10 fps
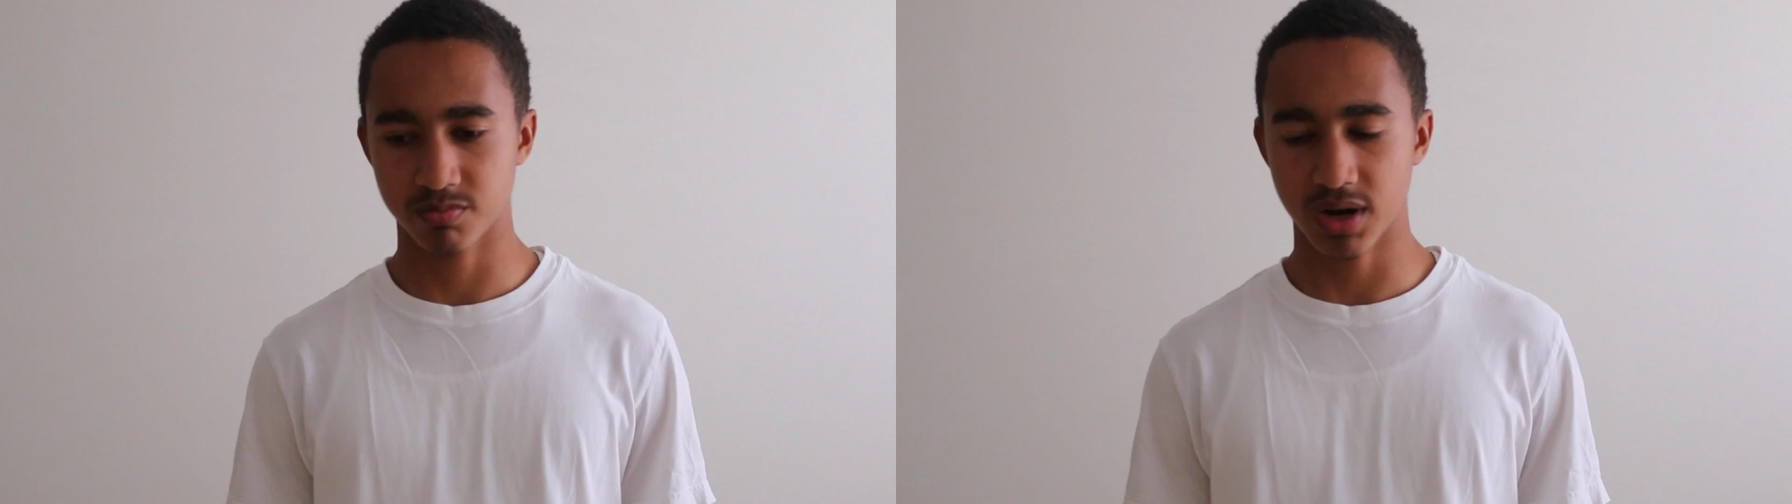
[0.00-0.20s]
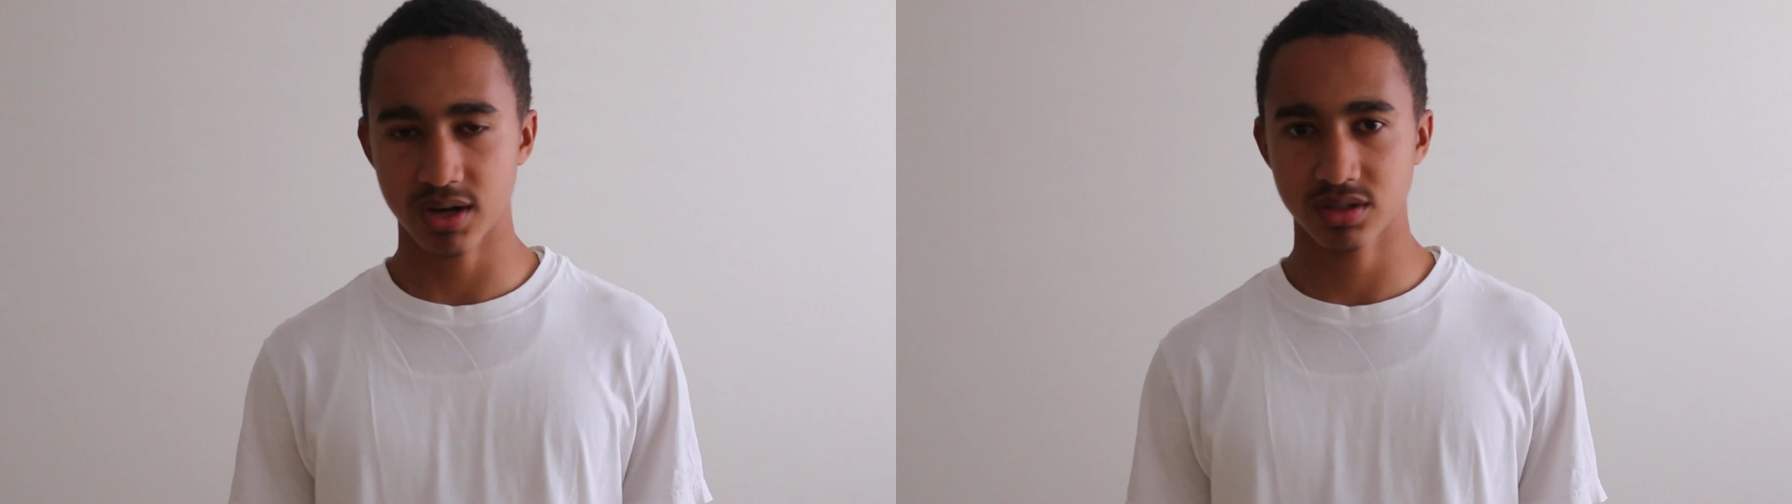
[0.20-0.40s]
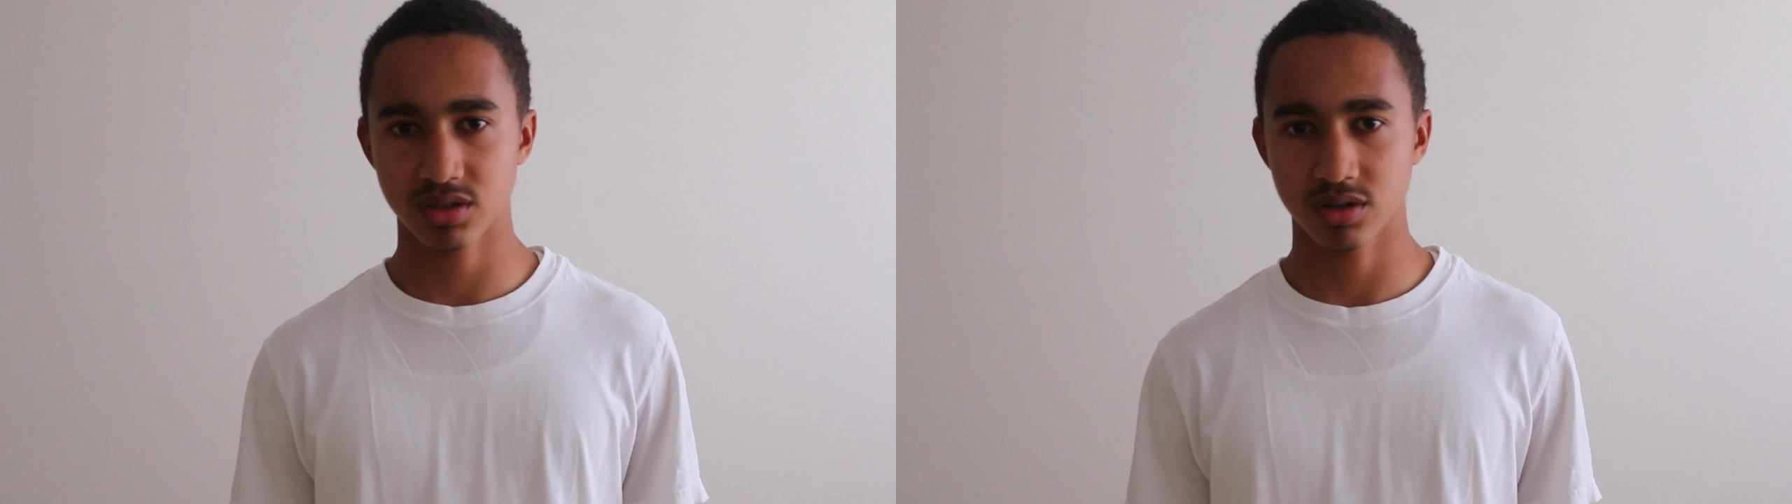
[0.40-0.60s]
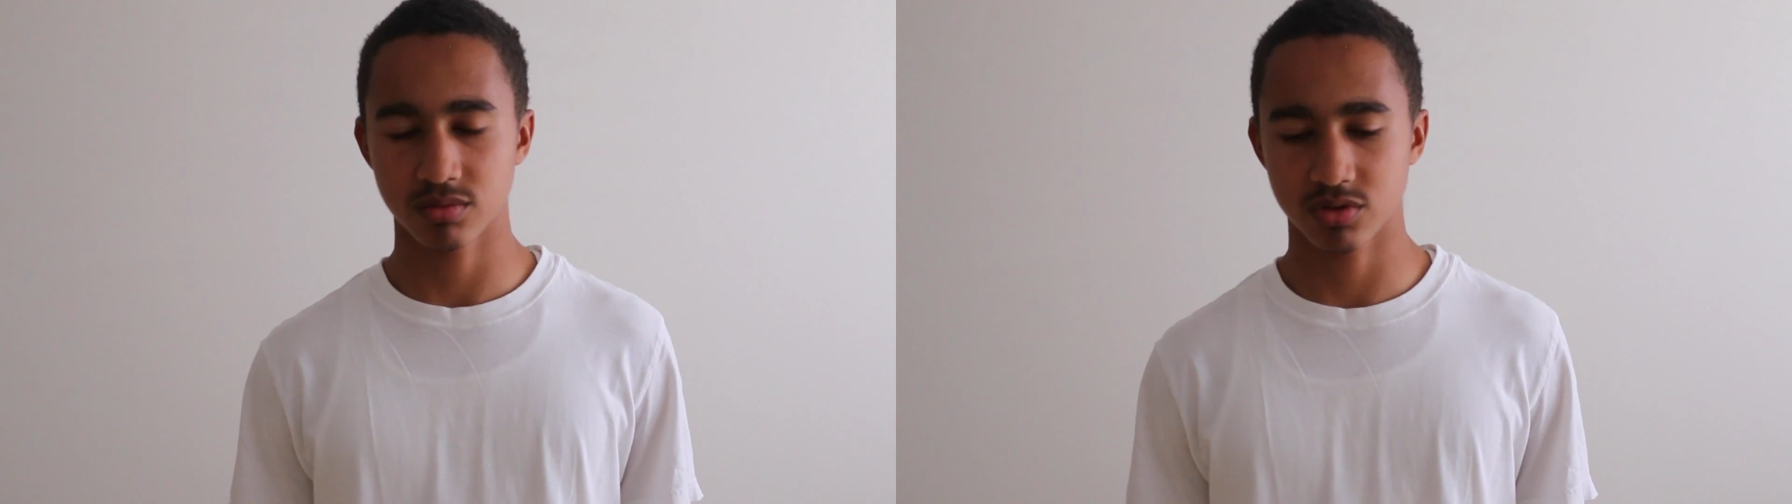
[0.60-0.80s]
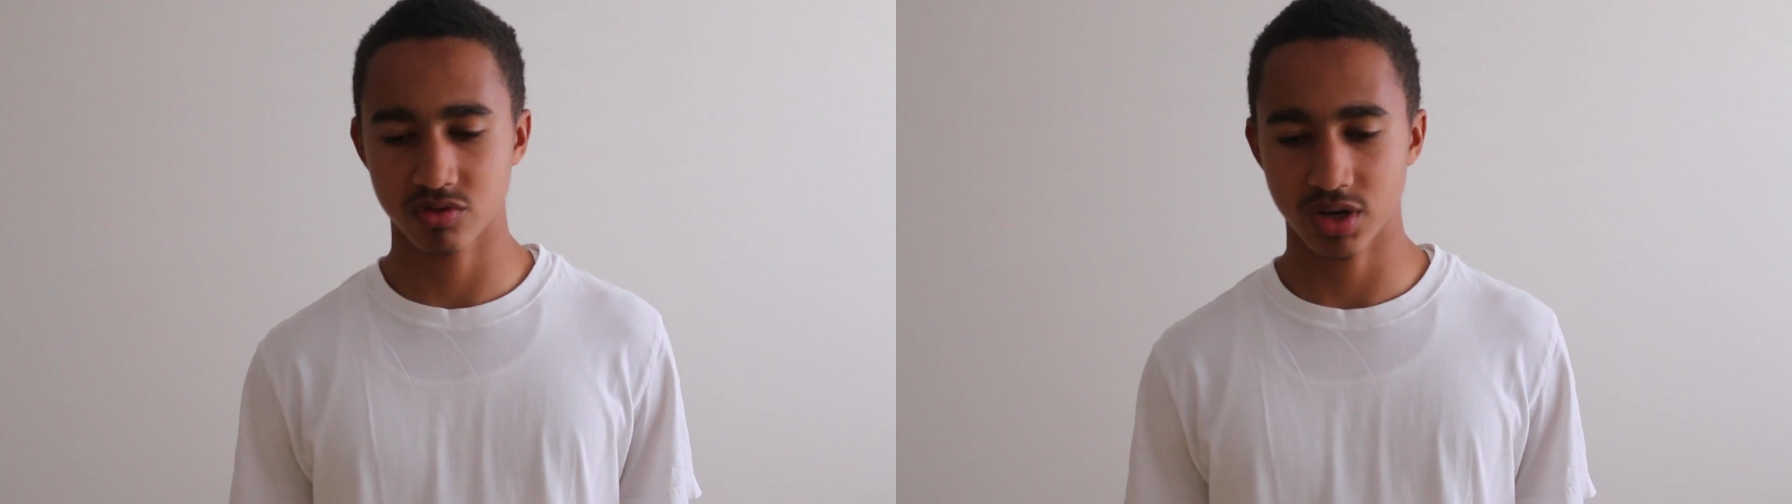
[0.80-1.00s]
Positive
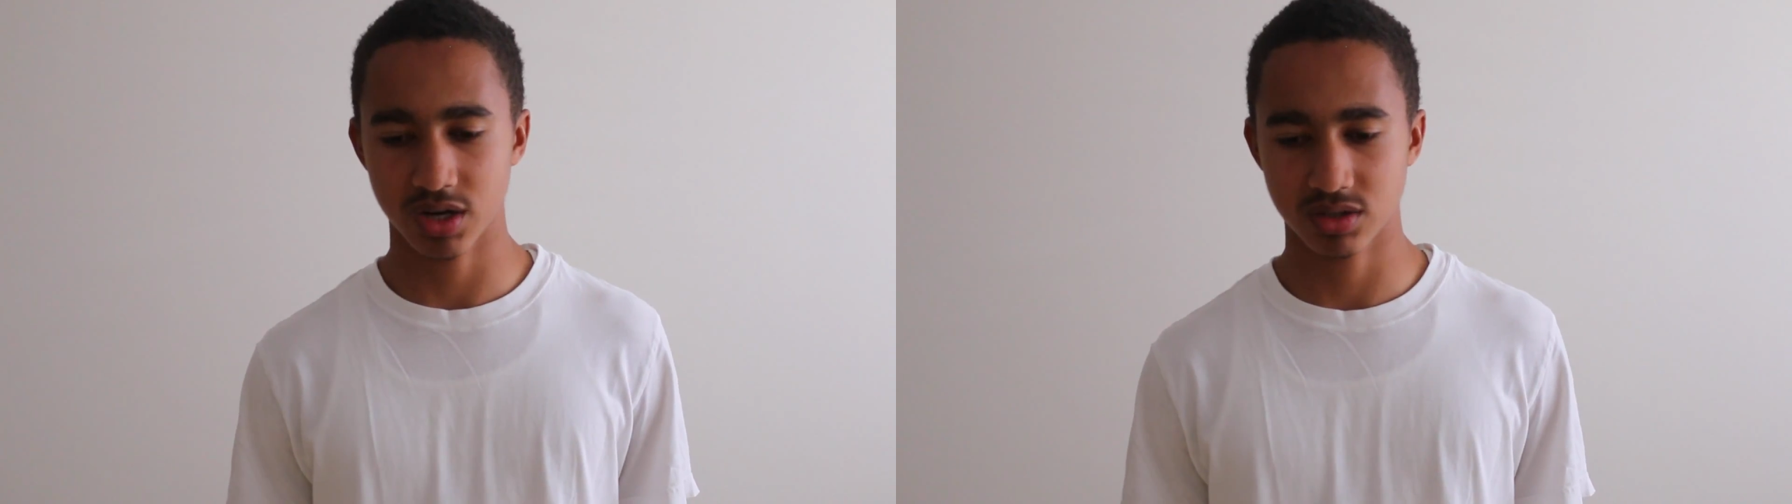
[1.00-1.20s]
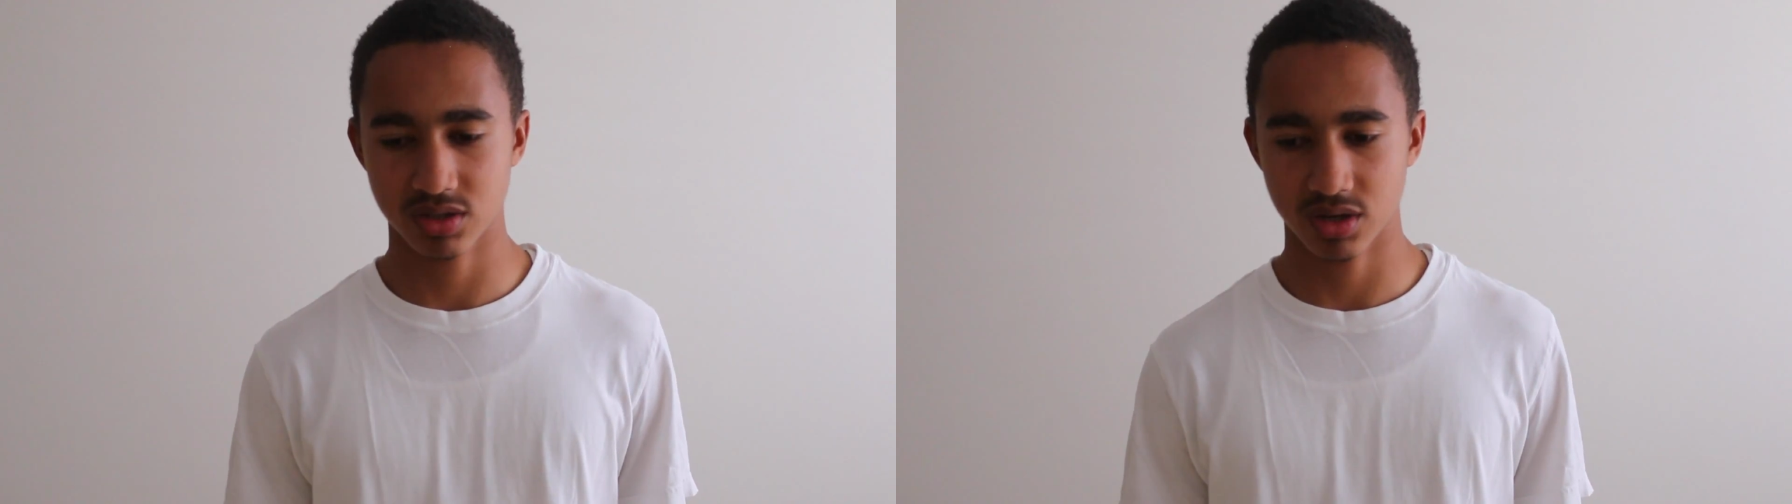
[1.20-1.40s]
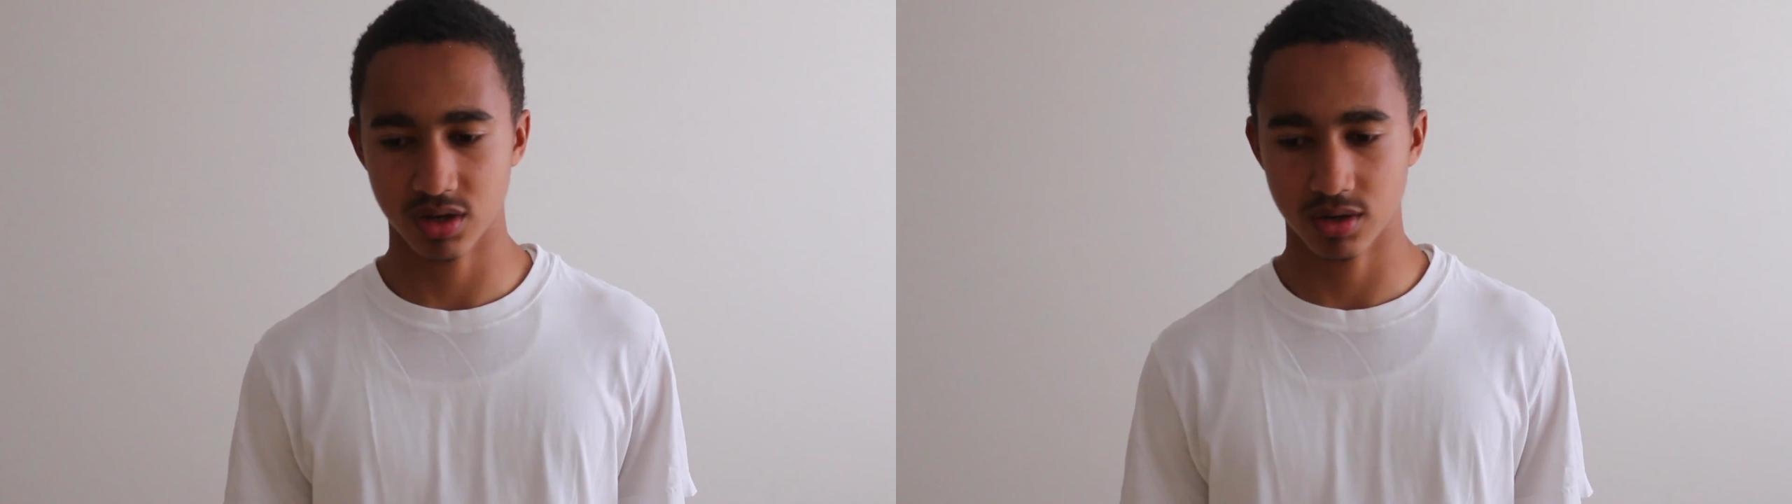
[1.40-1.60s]
stress,